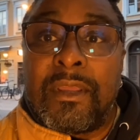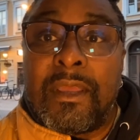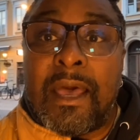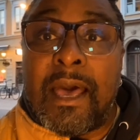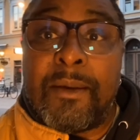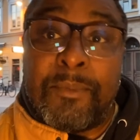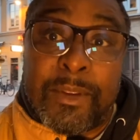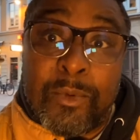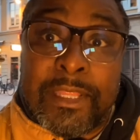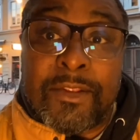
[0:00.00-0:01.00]
Uh, be
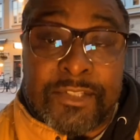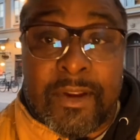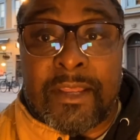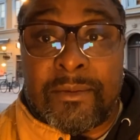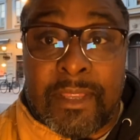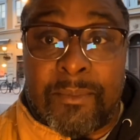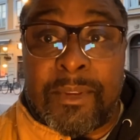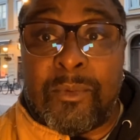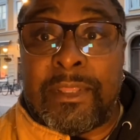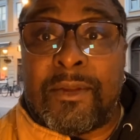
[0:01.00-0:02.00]
really close, sorry, and
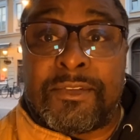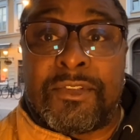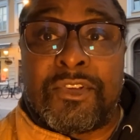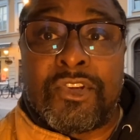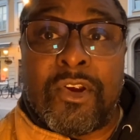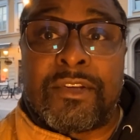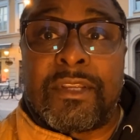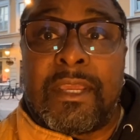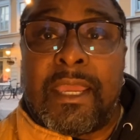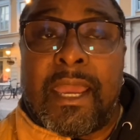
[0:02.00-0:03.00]
be really close to the church.
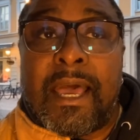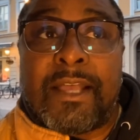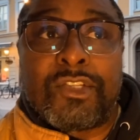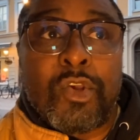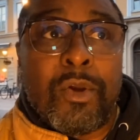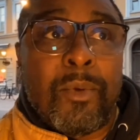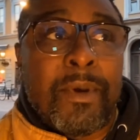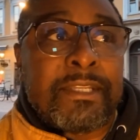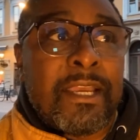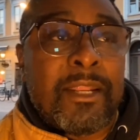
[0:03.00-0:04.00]
Uh, so it
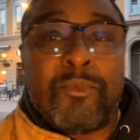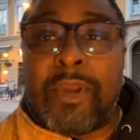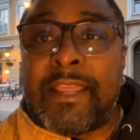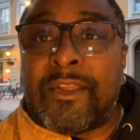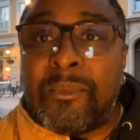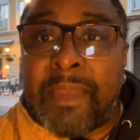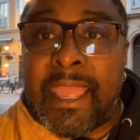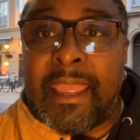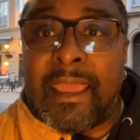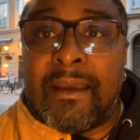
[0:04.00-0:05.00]
wasn't going to break their
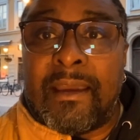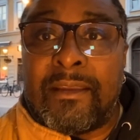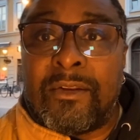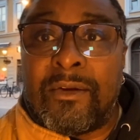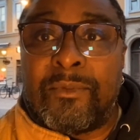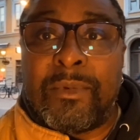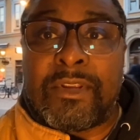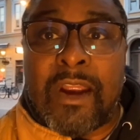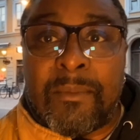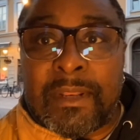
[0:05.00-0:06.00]
bank. you know, in
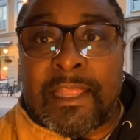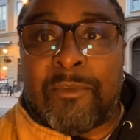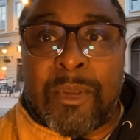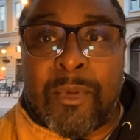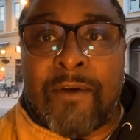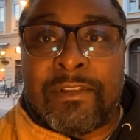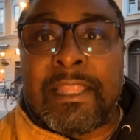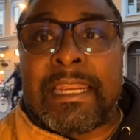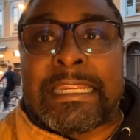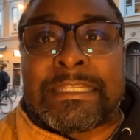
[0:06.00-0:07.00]
retirement, a lot of people have a
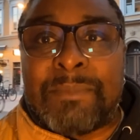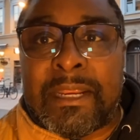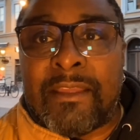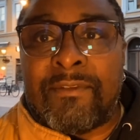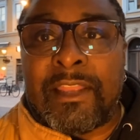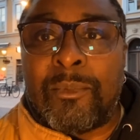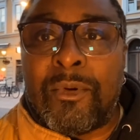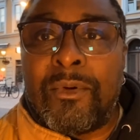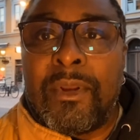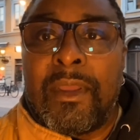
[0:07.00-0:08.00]
lot less money available.